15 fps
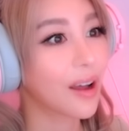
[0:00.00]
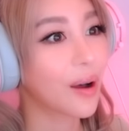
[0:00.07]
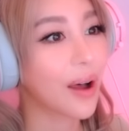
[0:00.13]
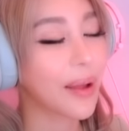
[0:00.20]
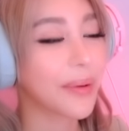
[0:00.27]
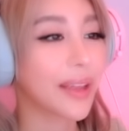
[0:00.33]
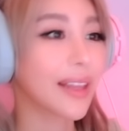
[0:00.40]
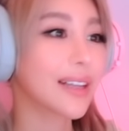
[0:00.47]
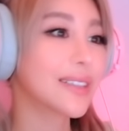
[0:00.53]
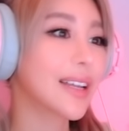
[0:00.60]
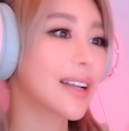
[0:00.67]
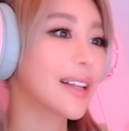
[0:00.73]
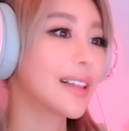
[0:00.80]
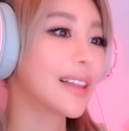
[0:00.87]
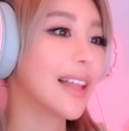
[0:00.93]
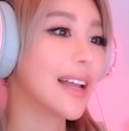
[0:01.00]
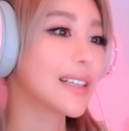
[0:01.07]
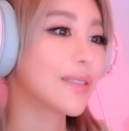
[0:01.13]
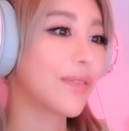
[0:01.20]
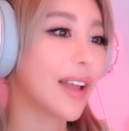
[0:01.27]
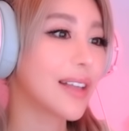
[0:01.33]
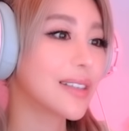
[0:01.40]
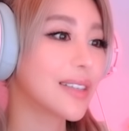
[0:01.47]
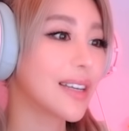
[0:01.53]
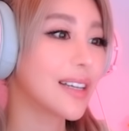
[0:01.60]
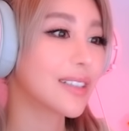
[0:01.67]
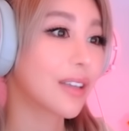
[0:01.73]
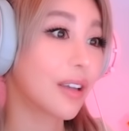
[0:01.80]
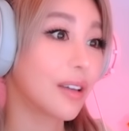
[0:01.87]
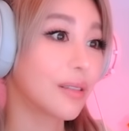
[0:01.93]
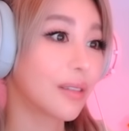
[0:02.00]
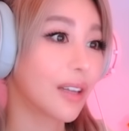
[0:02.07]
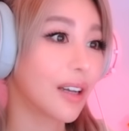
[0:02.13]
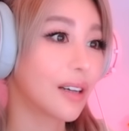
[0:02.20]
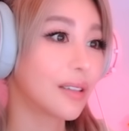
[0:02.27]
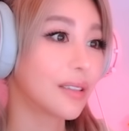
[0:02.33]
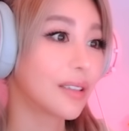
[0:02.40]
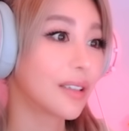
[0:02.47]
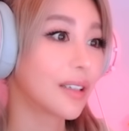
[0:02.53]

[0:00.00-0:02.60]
Oh, I mean, that's, like, less fancy. It's cute, though.